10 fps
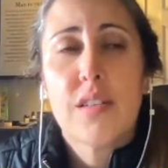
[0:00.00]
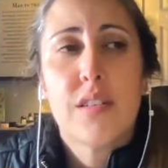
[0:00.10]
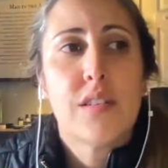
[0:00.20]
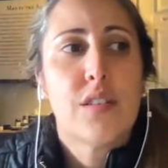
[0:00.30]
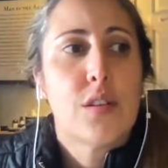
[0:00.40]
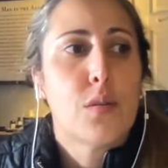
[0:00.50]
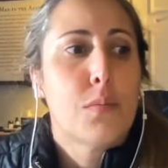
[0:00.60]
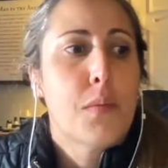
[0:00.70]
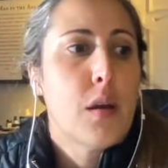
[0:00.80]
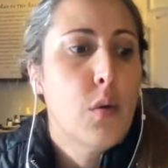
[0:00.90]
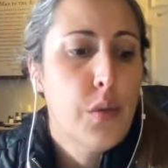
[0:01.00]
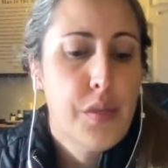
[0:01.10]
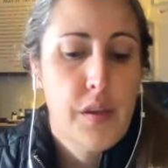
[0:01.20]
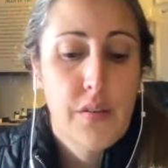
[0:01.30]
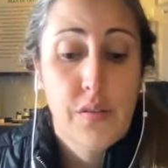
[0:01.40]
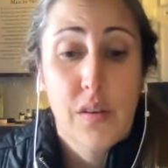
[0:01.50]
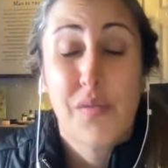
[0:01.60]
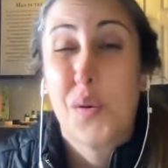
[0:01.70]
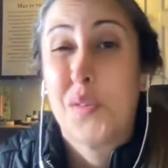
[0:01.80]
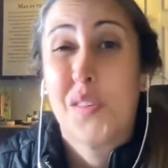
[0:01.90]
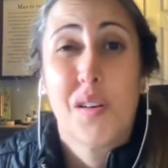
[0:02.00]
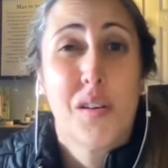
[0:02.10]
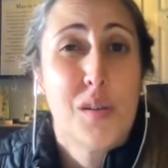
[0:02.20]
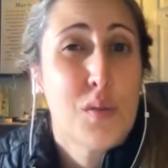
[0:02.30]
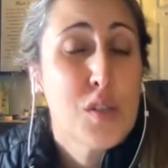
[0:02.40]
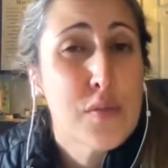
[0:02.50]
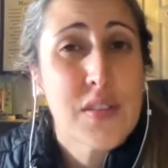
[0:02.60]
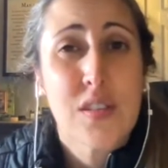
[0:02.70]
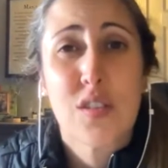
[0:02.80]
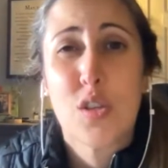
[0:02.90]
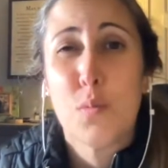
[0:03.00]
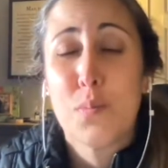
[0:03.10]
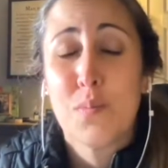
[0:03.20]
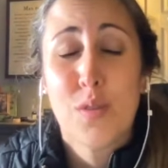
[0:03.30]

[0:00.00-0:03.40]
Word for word: And so my whole thing is like focusing on new services, new,